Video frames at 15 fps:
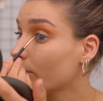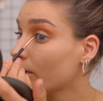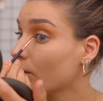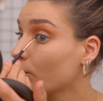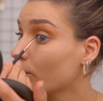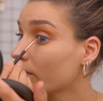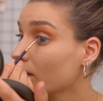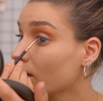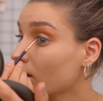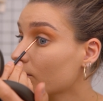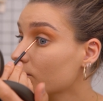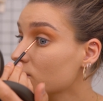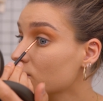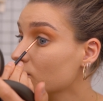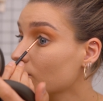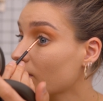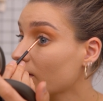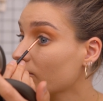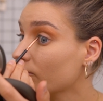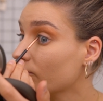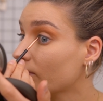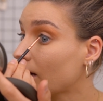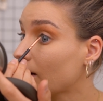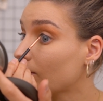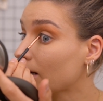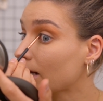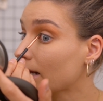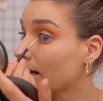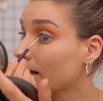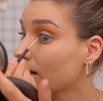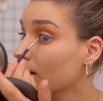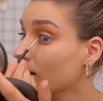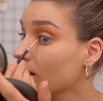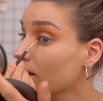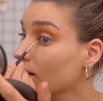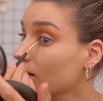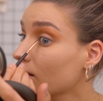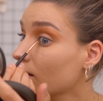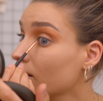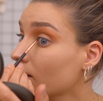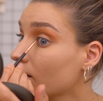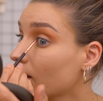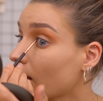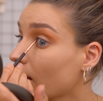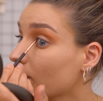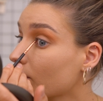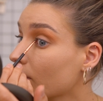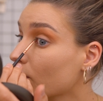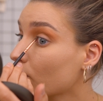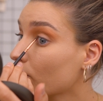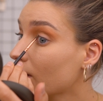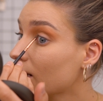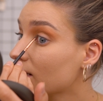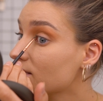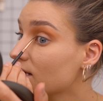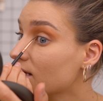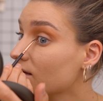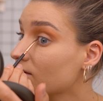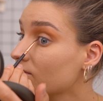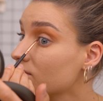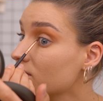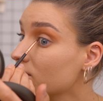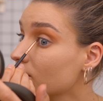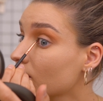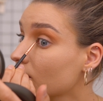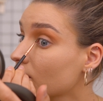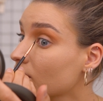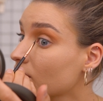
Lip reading: but when it comes to my family and my relatives,